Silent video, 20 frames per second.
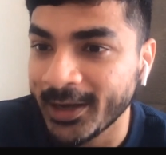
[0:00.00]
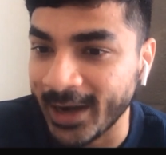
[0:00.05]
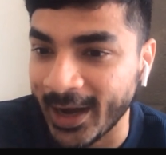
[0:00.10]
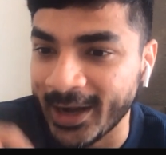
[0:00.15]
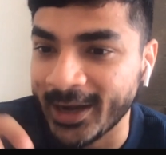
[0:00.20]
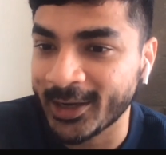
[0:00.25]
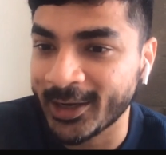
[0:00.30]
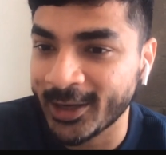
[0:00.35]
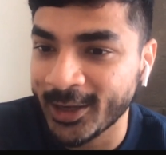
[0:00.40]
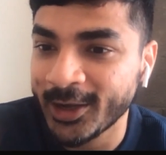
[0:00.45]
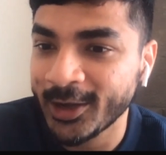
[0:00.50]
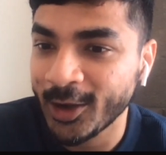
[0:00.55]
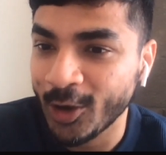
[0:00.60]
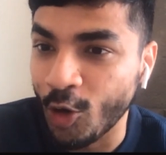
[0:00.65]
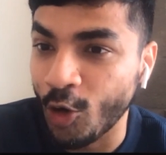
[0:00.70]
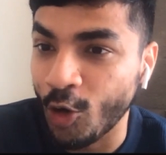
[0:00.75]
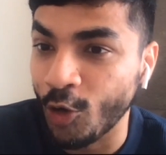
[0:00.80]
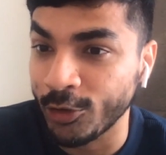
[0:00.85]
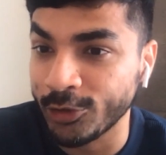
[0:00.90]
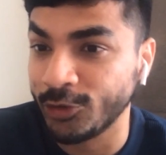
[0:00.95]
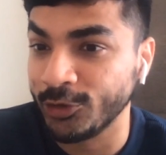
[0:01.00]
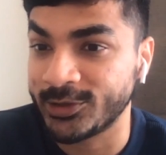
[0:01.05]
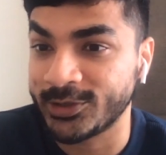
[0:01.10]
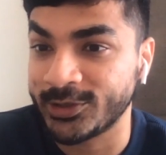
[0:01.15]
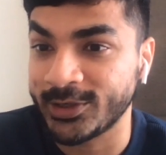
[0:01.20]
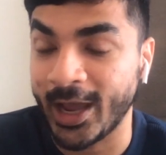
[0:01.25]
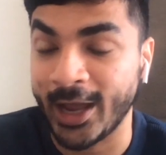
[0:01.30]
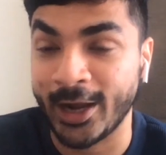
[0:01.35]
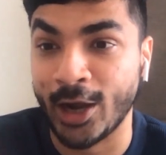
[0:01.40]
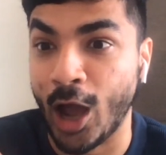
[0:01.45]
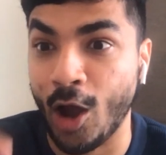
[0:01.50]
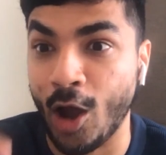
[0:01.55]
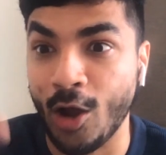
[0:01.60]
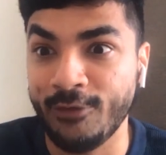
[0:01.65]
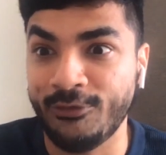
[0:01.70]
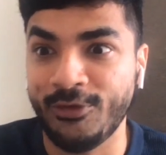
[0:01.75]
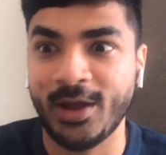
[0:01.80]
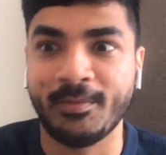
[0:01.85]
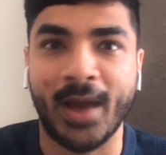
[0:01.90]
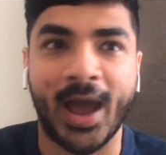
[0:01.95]
right, on this. And
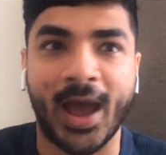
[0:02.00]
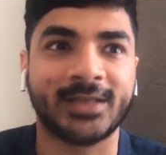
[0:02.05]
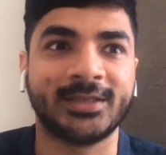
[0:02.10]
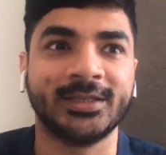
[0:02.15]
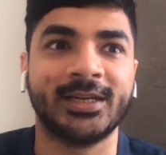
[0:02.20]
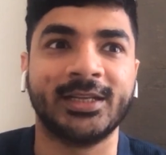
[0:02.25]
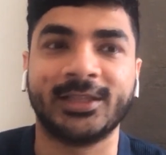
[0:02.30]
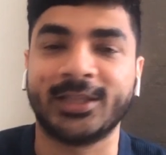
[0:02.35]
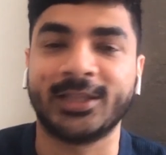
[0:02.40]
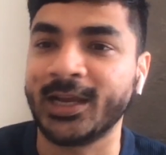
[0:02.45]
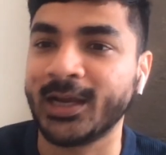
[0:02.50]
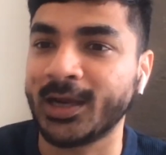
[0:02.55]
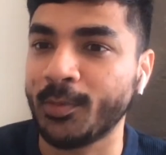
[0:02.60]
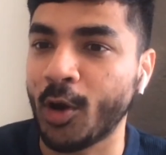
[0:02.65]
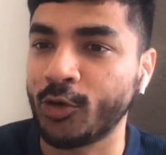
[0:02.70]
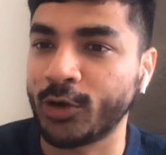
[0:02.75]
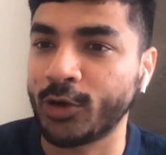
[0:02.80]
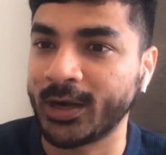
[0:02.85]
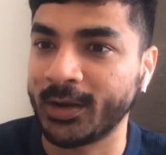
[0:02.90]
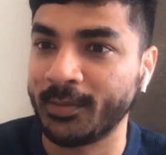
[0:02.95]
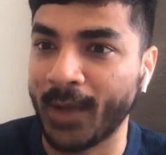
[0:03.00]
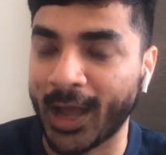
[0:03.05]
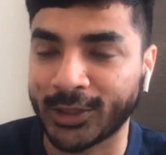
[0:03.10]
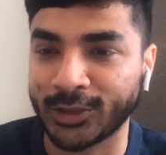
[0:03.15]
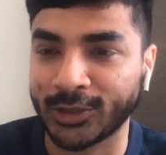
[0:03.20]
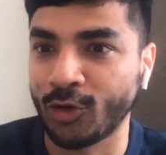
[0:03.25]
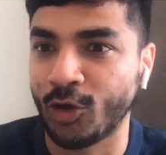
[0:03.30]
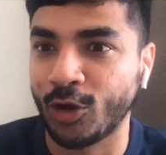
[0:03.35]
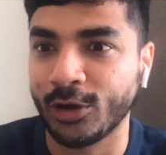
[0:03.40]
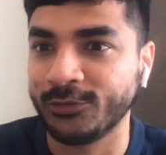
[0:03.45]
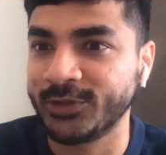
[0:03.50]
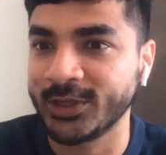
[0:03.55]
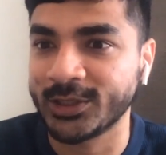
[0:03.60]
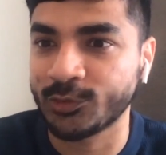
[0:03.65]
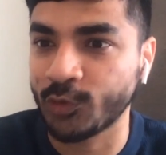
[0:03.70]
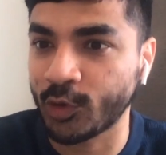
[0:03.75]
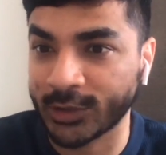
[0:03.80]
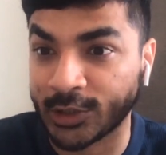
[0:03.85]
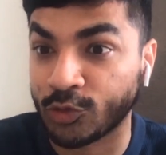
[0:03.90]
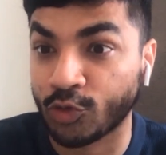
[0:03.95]
now, if I imagine and think about it, imagine all of
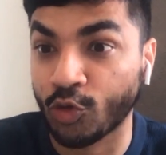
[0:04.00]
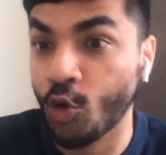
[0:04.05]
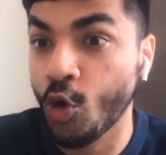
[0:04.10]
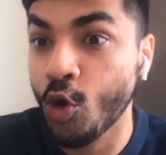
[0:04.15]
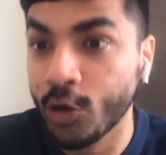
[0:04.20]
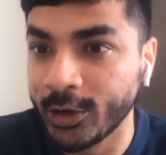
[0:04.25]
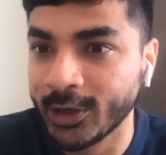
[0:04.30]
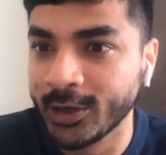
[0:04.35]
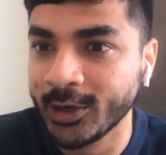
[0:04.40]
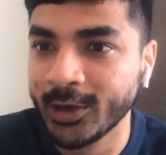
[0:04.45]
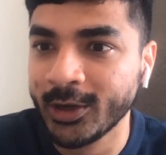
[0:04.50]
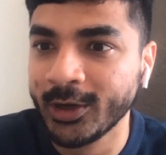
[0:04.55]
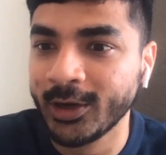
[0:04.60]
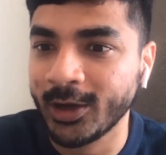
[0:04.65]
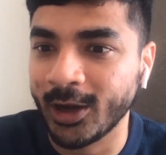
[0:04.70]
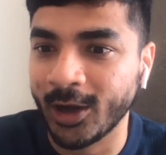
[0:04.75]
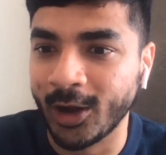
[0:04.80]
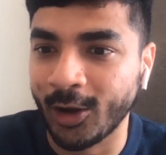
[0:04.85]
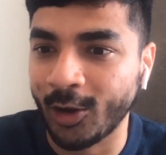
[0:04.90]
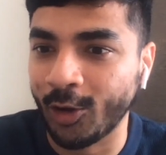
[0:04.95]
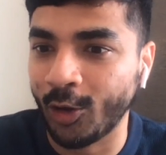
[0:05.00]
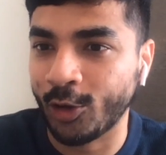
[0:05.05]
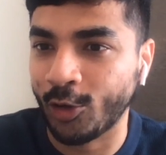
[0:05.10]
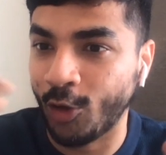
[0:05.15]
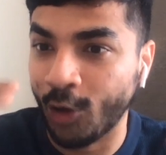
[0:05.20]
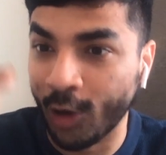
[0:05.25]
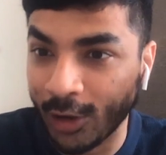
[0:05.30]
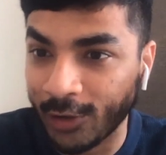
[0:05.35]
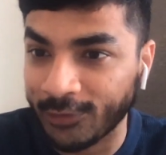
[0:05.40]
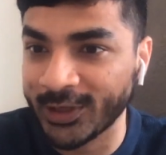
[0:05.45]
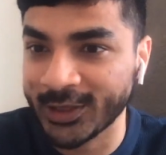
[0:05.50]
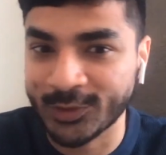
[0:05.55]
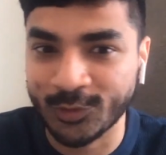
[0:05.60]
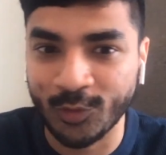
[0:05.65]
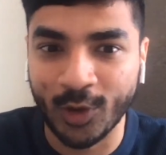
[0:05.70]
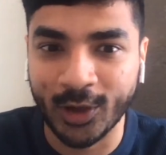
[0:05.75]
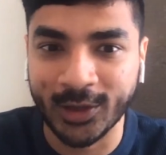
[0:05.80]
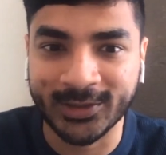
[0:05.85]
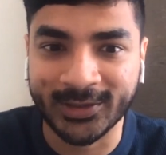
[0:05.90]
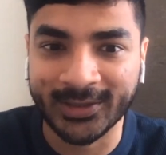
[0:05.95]
this was in code, or all of
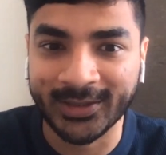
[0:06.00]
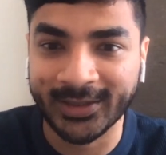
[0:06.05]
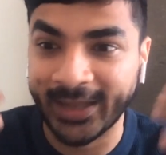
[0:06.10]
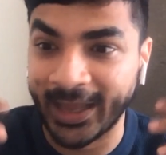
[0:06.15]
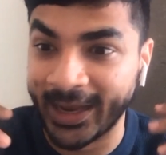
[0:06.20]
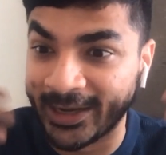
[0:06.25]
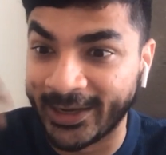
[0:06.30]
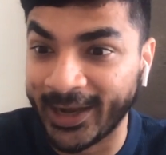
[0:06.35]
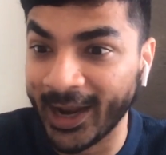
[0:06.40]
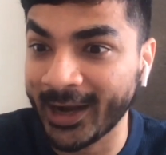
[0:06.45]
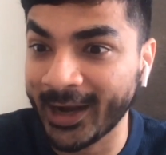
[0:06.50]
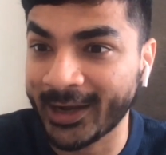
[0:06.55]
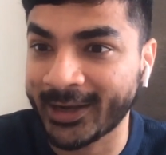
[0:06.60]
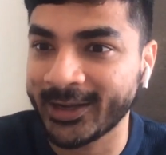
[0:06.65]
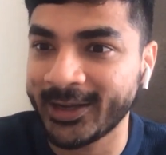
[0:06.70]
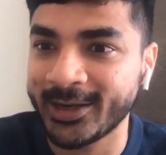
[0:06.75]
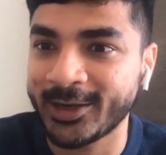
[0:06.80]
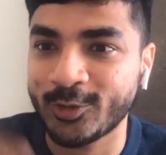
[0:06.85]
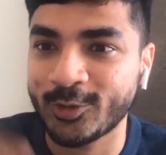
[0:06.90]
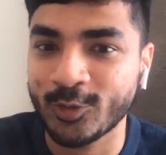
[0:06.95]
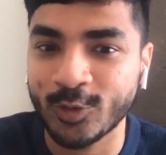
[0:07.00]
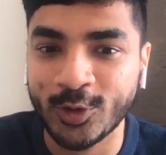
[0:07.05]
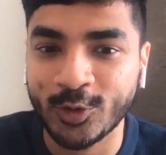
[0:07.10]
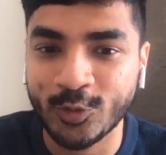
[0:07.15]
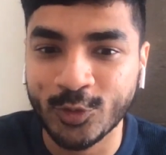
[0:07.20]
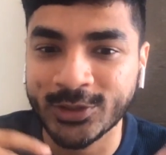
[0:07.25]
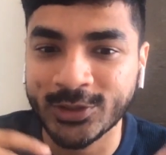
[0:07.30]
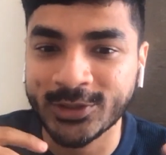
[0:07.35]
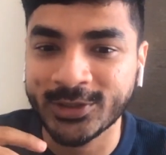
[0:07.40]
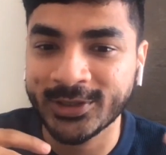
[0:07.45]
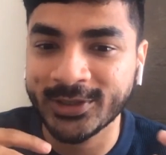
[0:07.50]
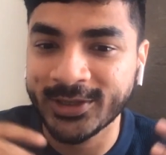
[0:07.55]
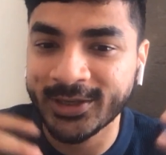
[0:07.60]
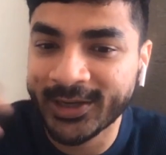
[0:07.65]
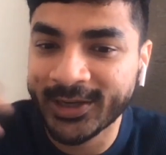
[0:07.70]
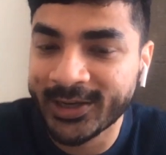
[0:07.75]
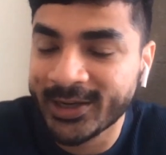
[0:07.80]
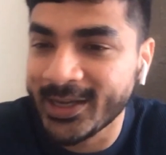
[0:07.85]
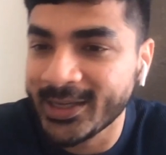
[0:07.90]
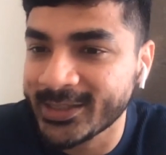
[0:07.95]
this was like debt. It was
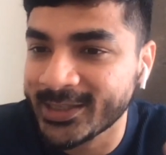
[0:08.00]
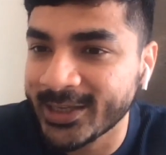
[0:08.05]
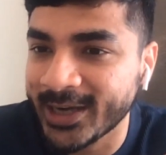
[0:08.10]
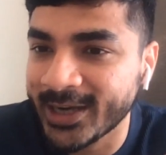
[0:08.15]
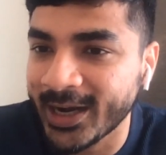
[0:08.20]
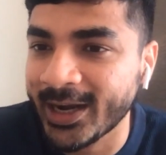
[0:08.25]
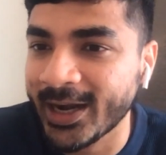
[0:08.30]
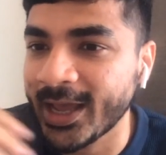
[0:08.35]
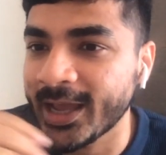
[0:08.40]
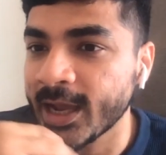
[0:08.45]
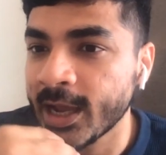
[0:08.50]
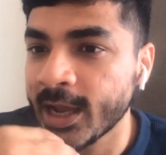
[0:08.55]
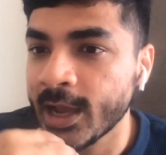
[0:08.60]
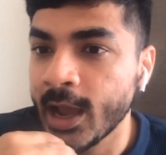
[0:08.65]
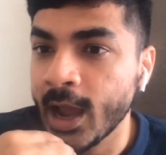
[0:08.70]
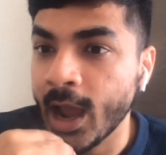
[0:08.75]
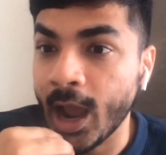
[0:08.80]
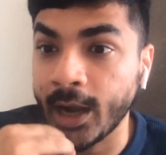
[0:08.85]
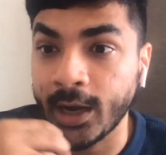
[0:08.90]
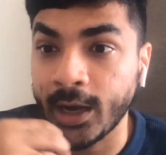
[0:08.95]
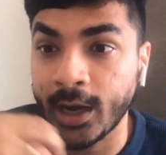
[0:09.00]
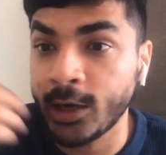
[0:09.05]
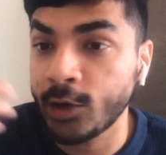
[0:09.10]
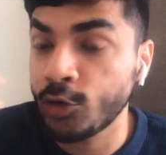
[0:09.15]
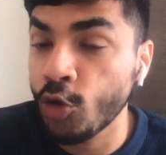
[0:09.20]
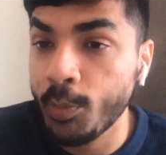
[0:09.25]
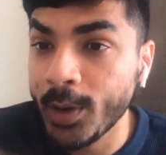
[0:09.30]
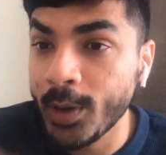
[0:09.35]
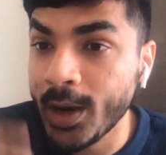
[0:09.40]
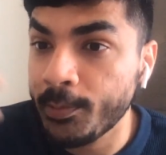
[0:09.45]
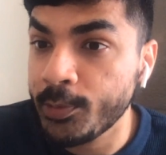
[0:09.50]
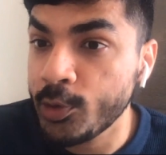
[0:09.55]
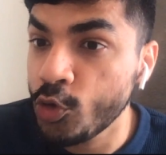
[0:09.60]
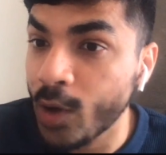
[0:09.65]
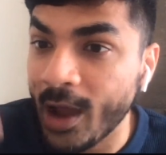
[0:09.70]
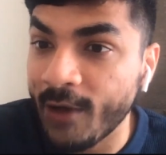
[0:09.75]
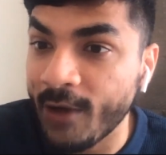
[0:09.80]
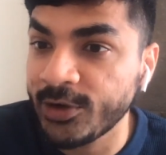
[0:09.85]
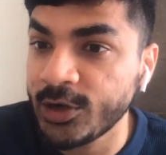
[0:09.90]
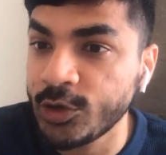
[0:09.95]
crazy, right? Like, and it opened up
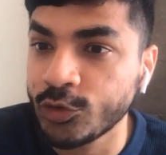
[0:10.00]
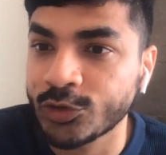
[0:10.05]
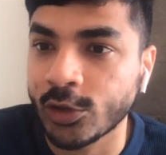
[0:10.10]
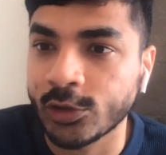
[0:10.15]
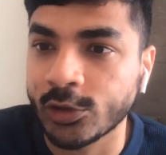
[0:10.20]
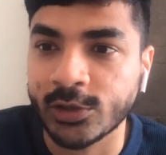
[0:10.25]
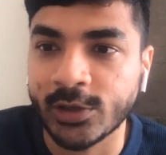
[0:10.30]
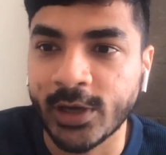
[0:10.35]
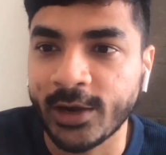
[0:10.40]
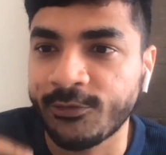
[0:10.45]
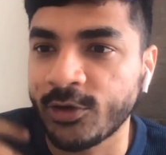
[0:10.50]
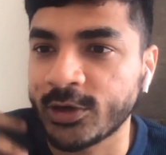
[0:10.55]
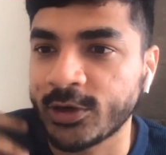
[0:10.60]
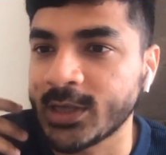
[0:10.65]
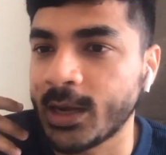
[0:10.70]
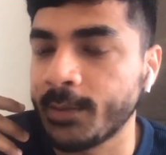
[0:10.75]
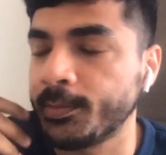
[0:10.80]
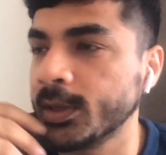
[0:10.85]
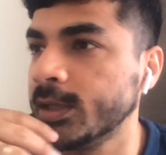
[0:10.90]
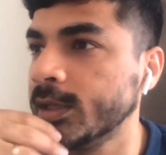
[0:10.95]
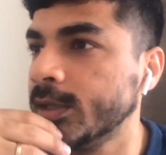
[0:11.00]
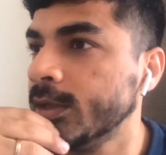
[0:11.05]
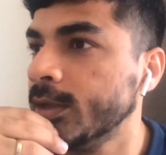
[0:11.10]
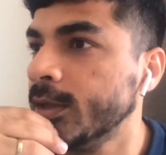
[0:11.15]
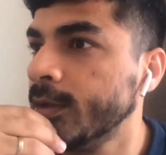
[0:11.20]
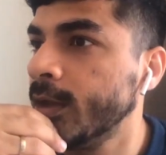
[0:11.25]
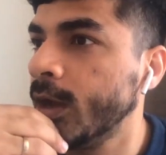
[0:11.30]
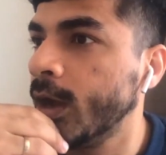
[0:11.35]
new avenues also, right? For example,